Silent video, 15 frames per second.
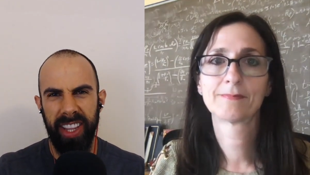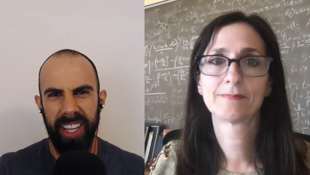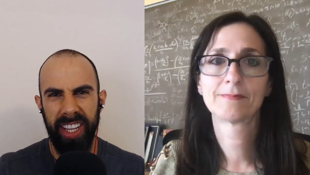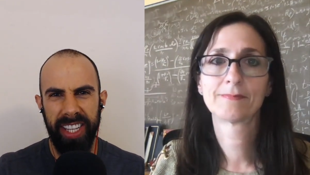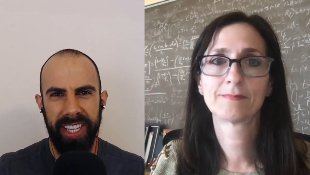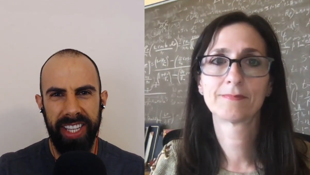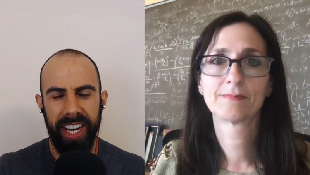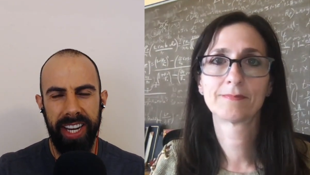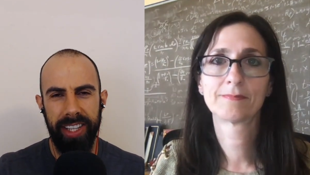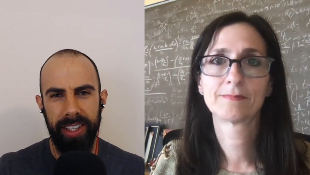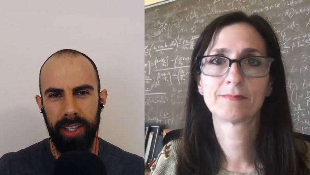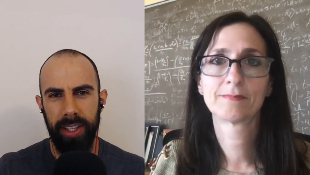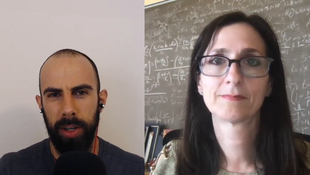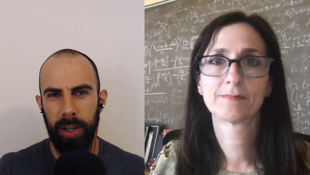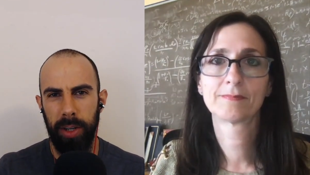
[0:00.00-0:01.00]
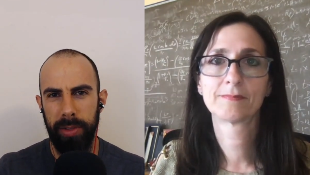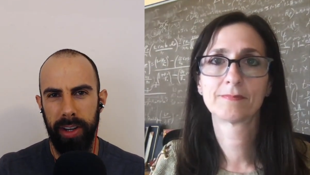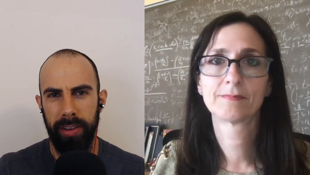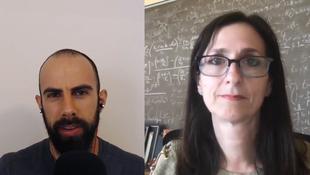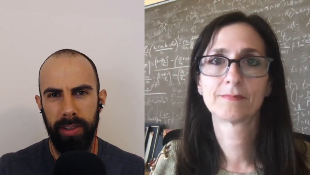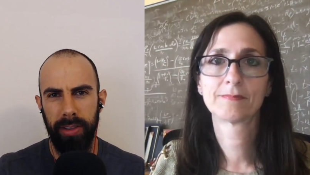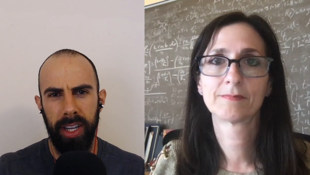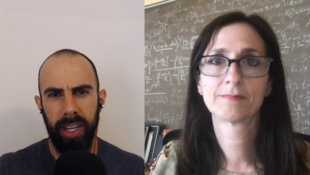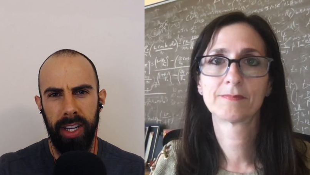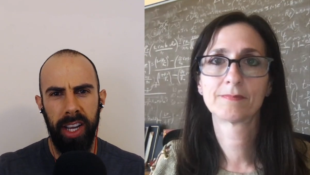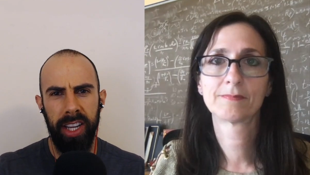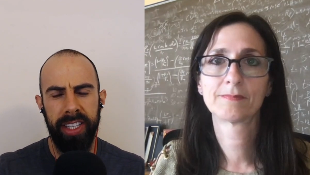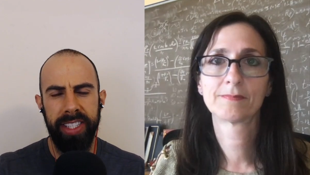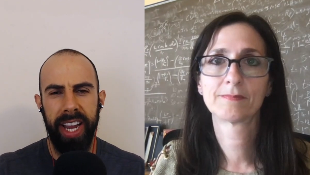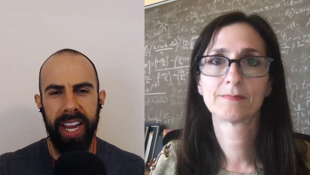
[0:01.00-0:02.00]
Speaker 1: these days in terms of
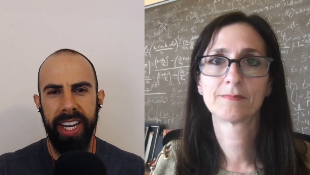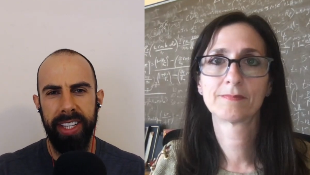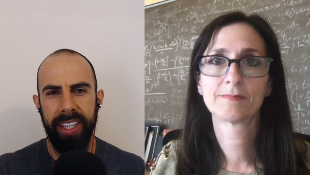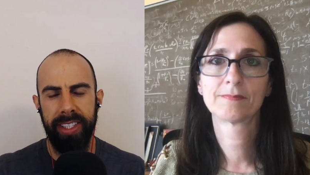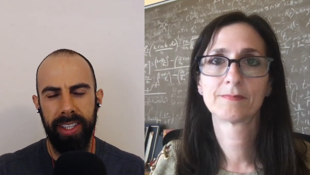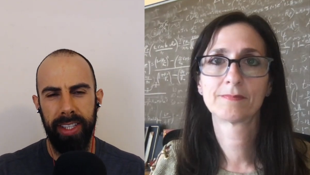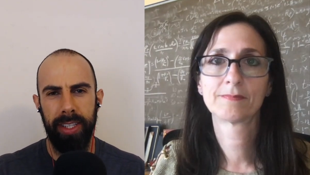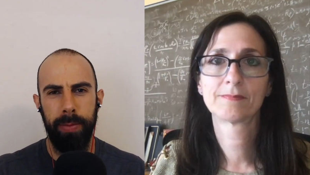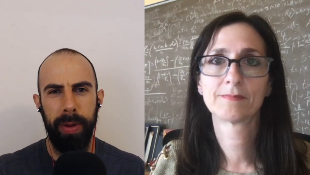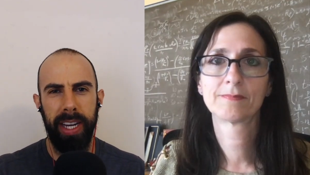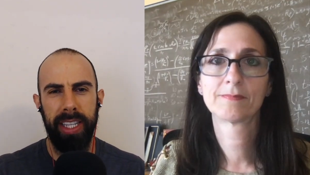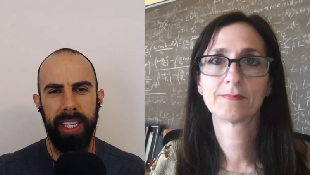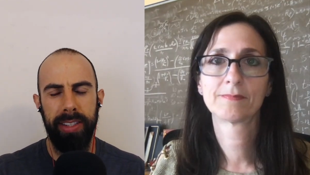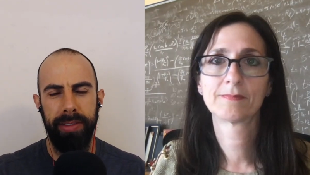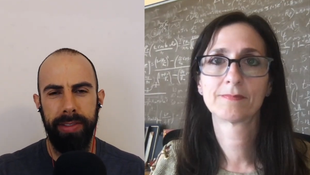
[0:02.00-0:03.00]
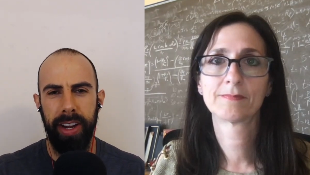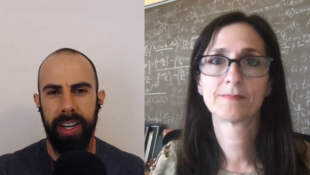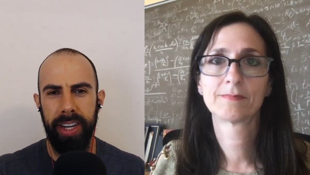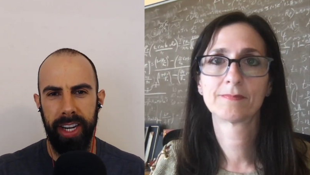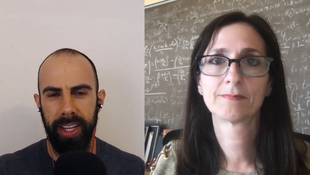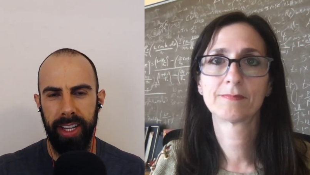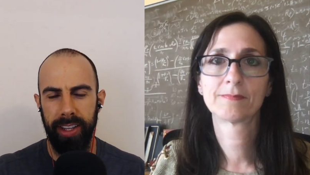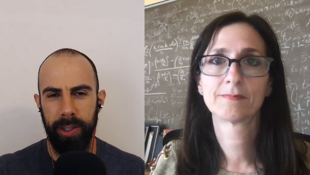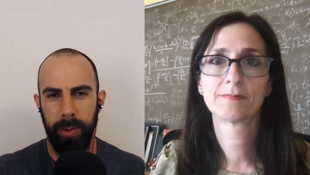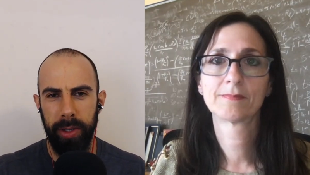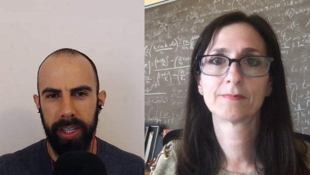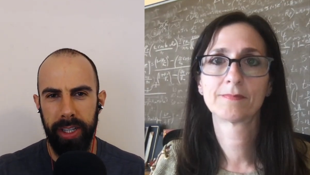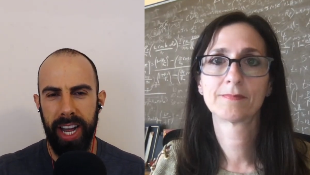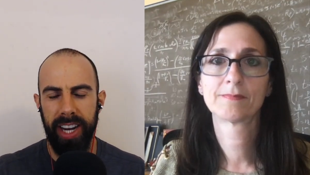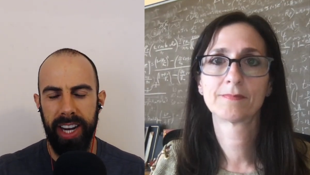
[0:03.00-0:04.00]
science and space funding? There's
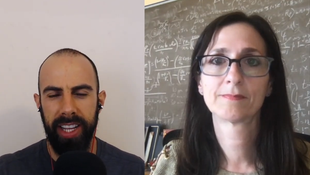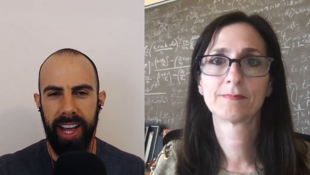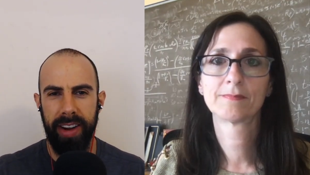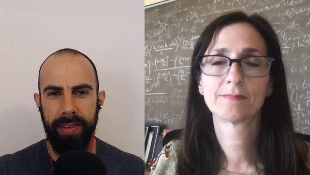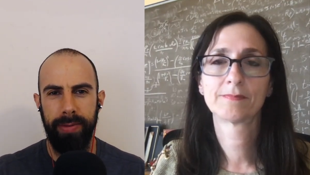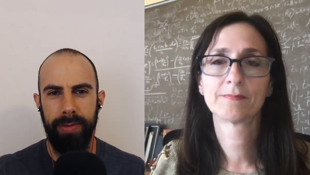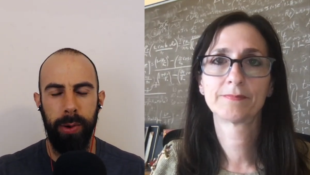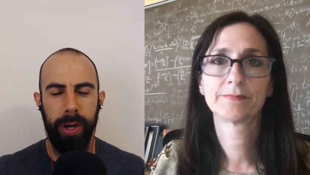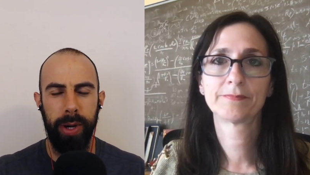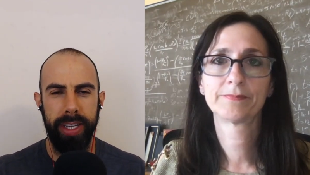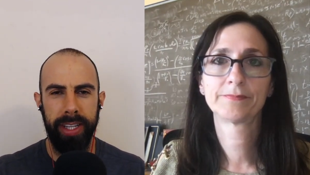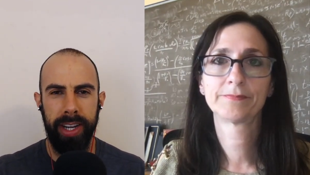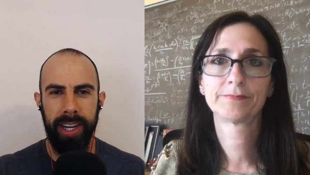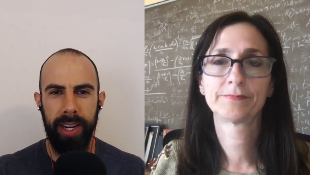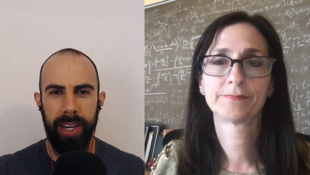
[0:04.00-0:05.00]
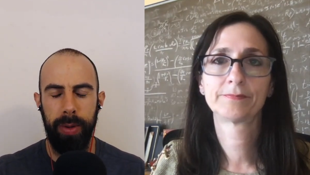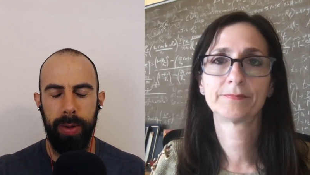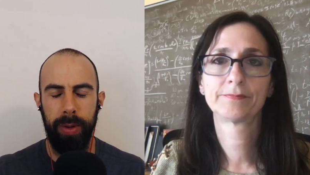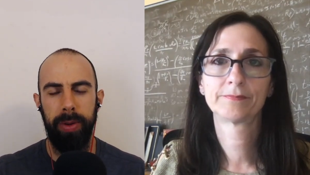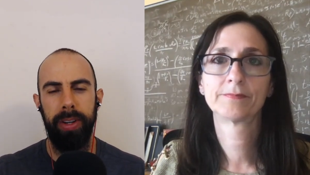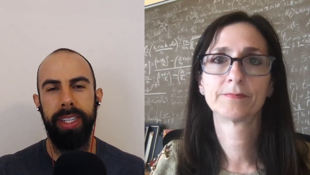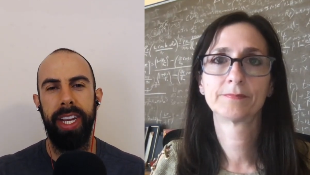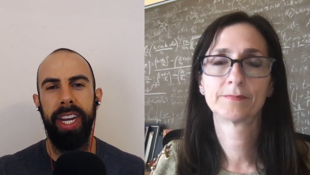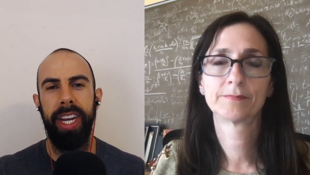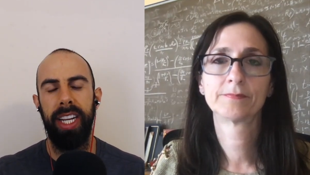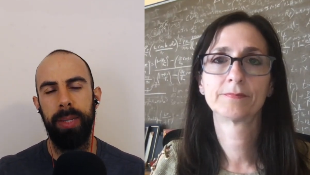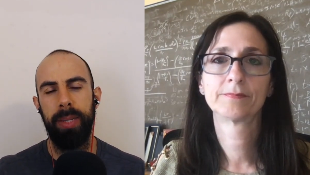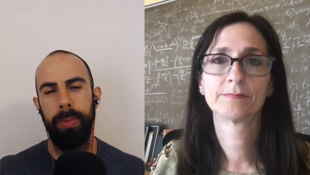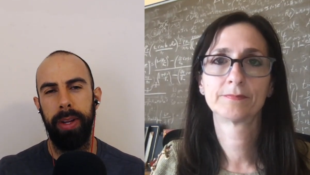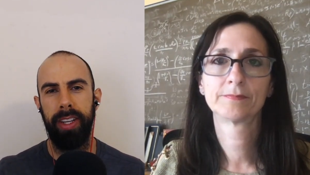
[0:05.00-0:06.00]
really not a lot of focus on it, and people are saying
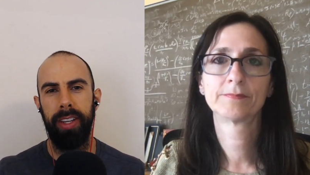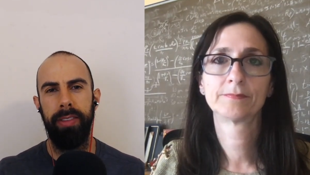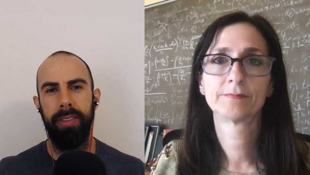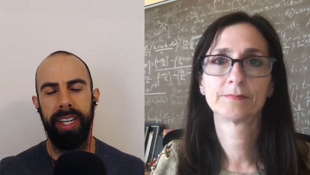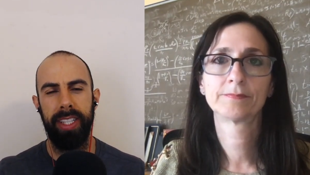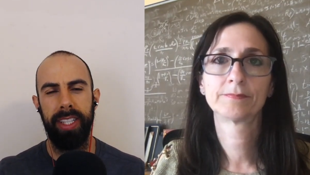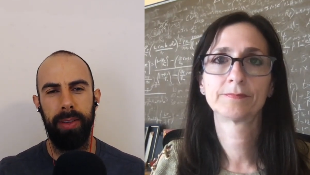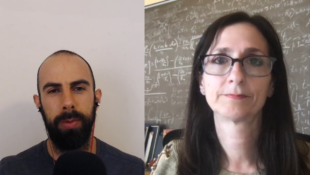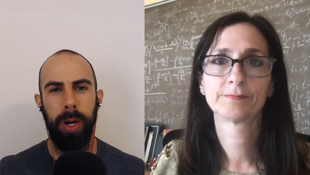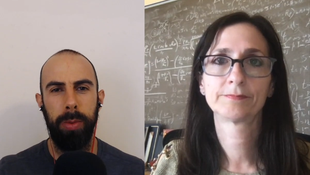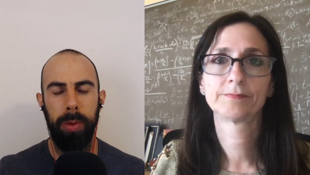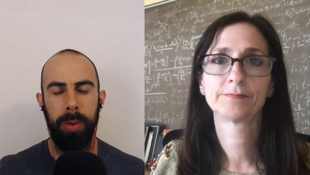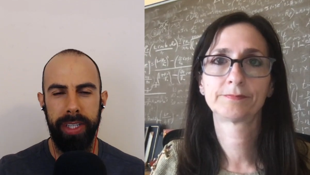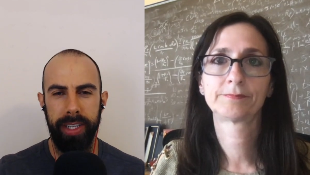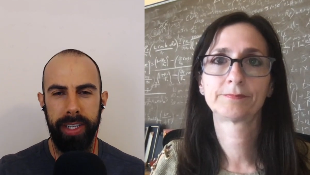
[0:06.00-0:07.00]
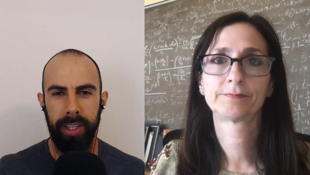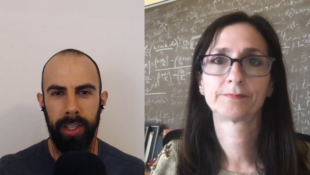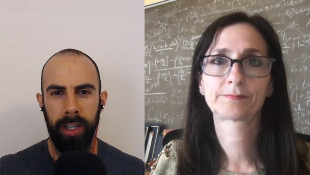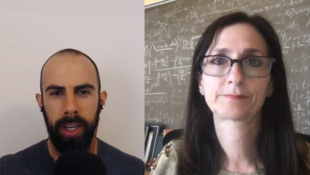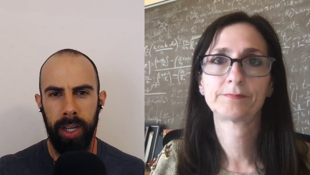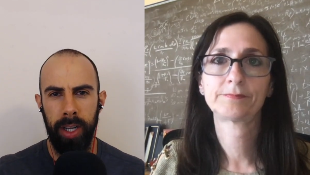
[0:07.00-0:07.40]
let's pick, fix the problems here.